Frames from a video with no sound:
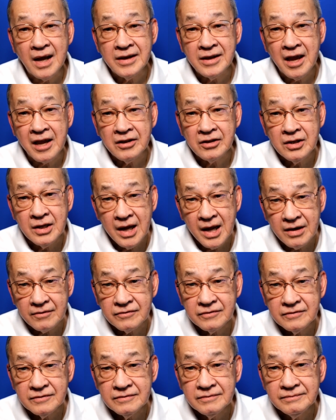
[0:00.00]

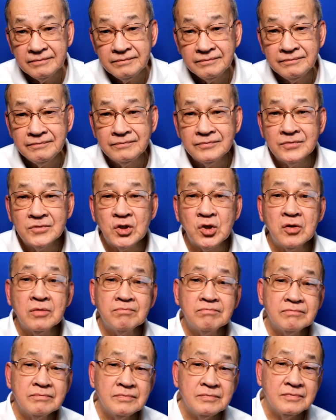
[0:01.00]
IATF.
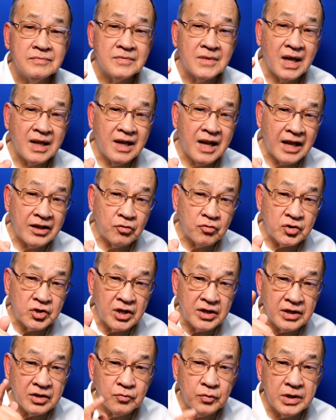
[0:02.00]
So I'd like to
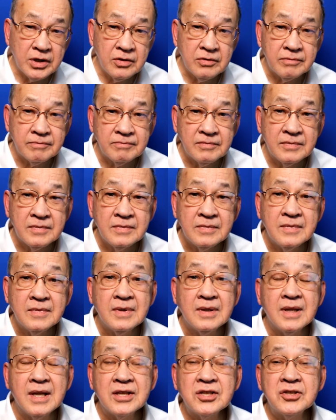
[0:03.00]
share that with you.
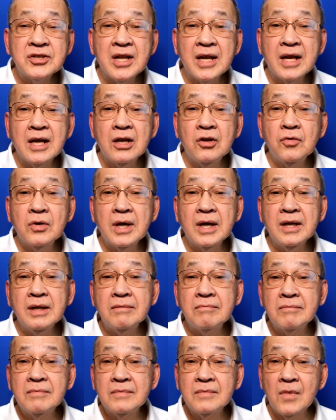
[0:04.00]
Let's take a look at
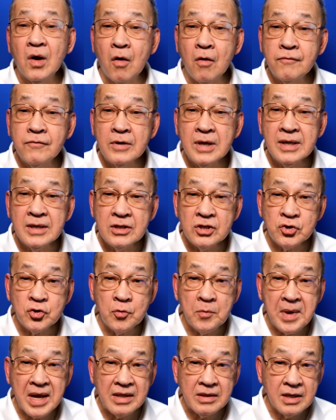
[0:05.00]
it. Hopefully this
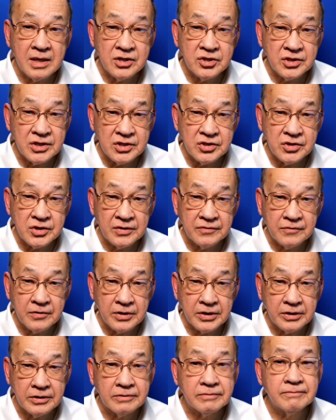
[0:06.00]
will make things easier
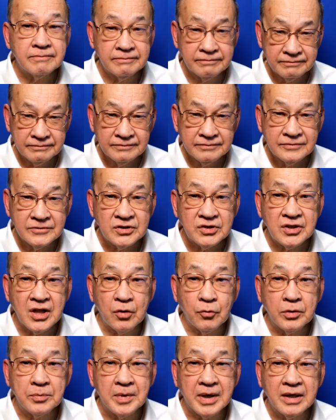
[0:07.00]
for you.
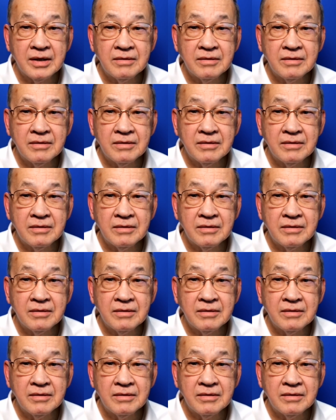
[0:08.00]
Stay with